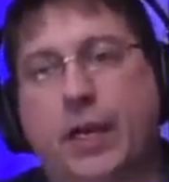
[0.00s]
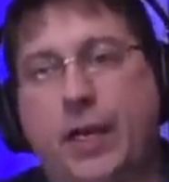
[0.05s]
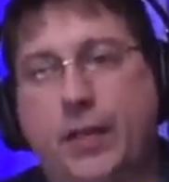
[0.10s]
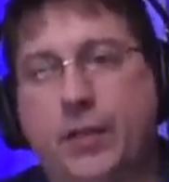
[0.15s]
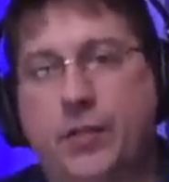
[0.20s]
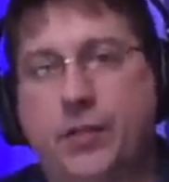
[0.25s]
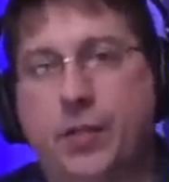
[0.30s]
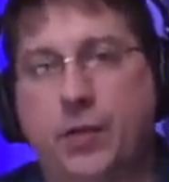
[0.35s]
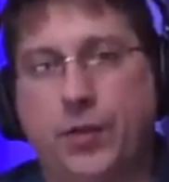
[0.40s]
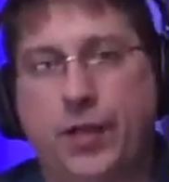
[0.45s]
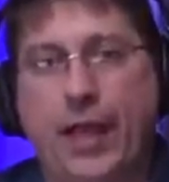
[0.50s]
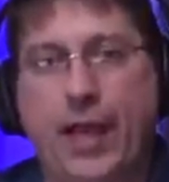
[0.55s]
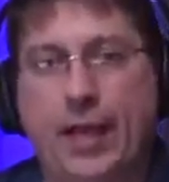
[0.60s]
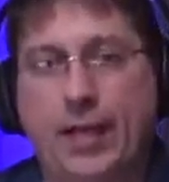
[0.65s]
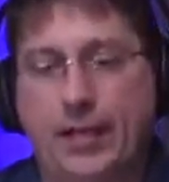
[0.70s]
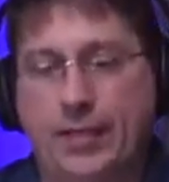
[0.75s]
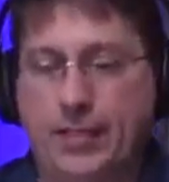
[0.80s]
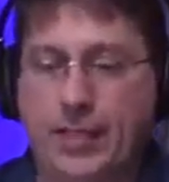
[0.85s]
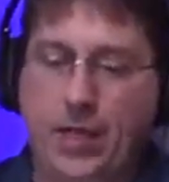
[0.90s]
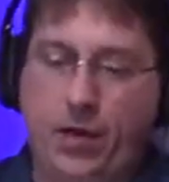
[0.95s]
And so they
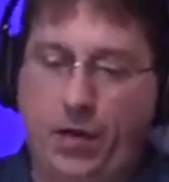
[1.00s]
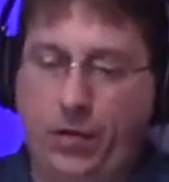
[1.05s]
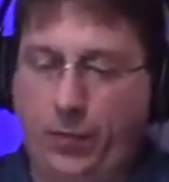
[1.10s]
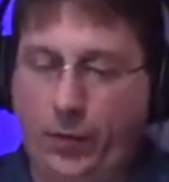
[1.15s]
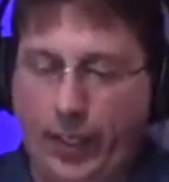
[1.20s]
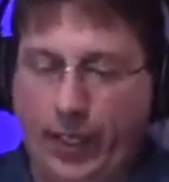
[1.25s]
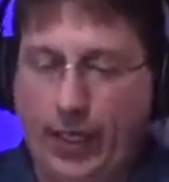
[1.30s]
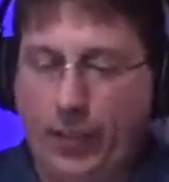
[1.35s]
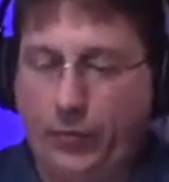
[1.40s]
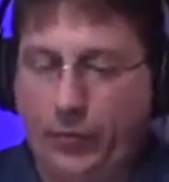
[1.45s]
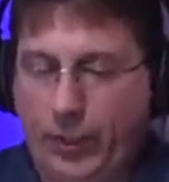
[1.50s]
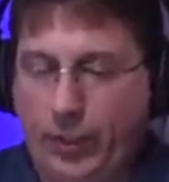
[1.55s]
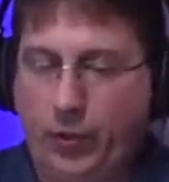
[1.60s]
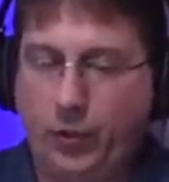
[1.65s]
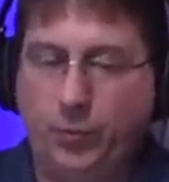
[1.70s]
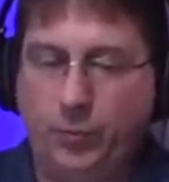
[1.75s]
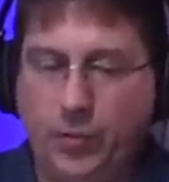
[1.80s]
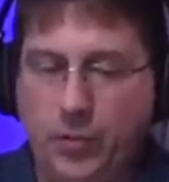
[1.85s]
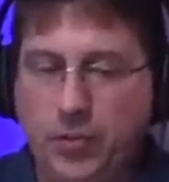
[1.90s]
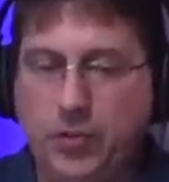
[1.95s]
had to say, all right, we got to
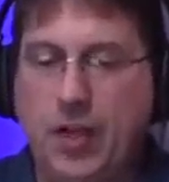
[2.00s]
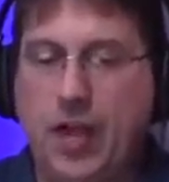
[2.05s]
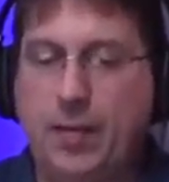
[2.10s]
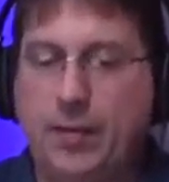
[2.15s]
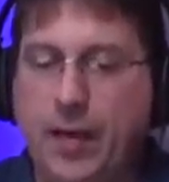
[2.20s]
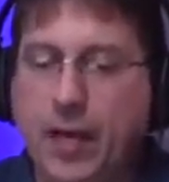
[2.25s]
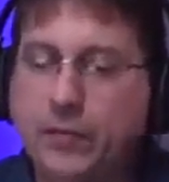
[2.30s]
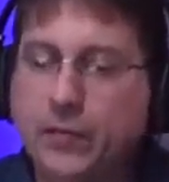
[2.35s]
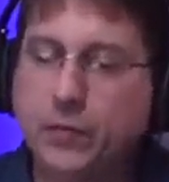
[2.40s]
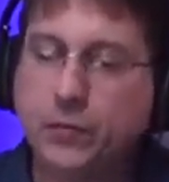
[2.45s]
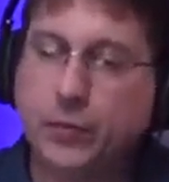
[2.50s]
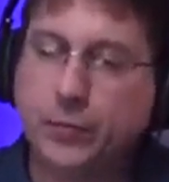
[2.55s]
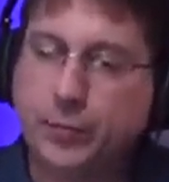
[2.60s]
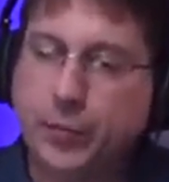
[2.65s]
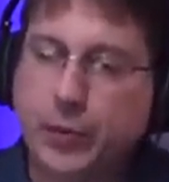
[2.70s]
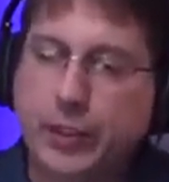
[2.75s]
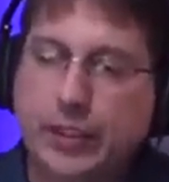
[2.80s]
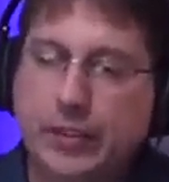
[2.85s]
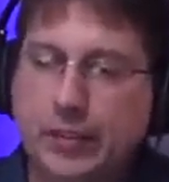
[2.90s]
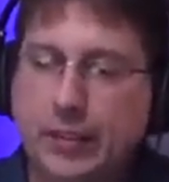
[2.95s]
recoup this time and effort we
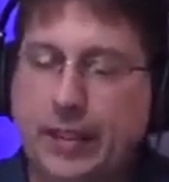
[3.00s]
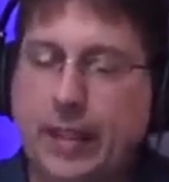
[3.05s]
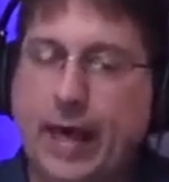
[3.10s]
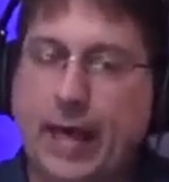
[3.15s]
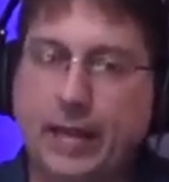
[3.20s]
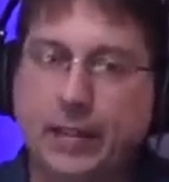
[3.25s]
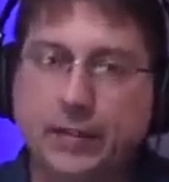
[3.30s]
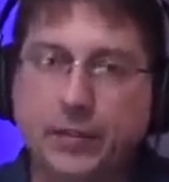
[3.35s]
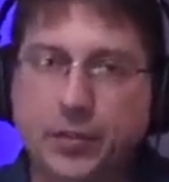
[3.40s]
put into that.